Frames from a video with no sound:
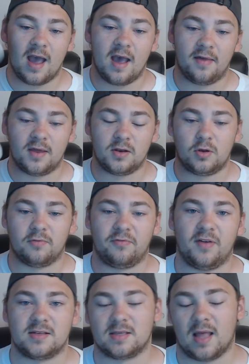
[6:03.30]
and then you can
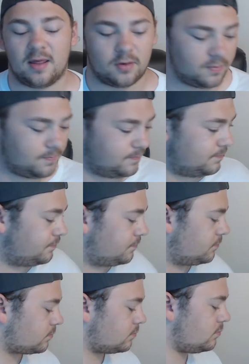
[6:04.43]
face lather,
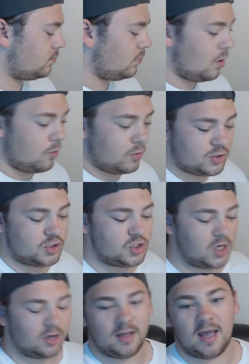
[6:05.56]
which is
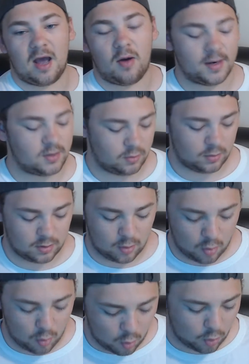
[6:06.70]
generally how I do
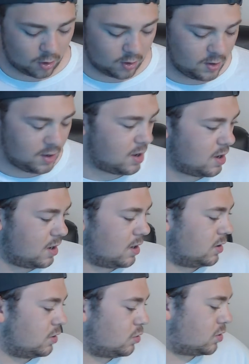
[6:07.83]
it. Or
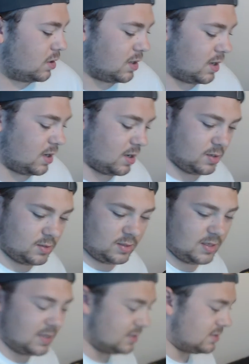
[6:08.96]
you could
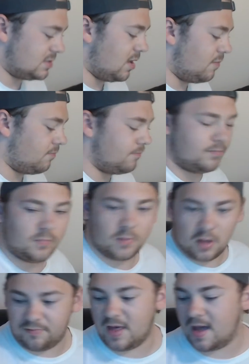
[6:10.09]
get some
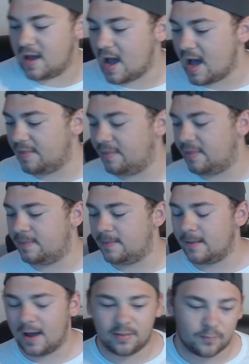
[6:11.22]
of that on
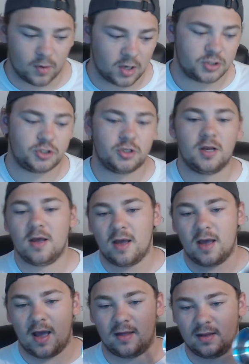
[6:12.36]
the brush
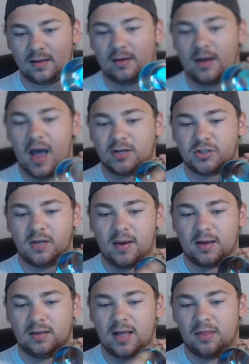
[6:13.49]
and then actually
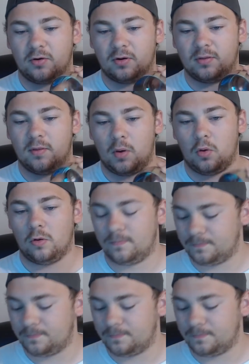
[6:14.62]
make a lather in the bowl.